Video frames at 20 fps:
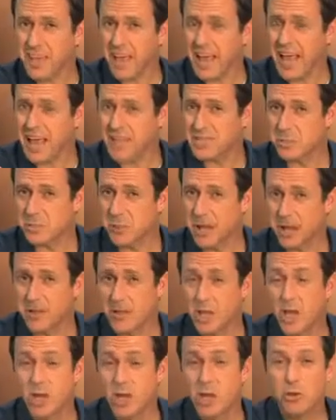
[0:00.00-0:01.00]
has
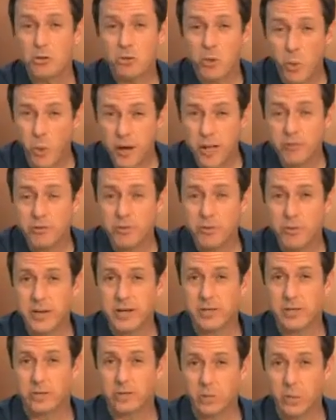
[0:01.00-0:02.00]
about
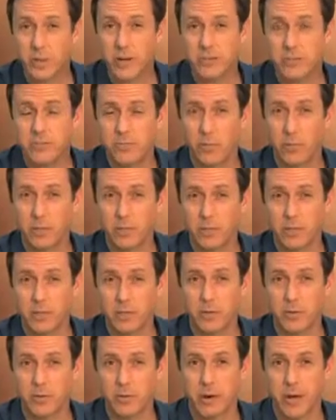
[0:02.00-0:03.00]
23 to 24
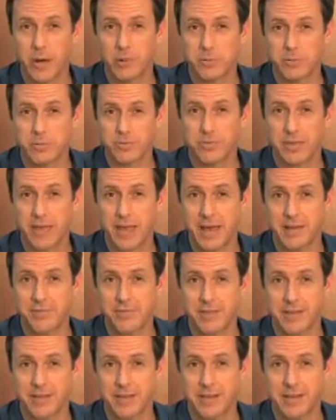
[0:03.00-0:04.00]
milligrams of
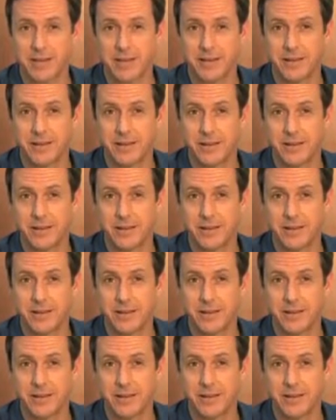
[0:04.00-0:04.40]
caffeine in it.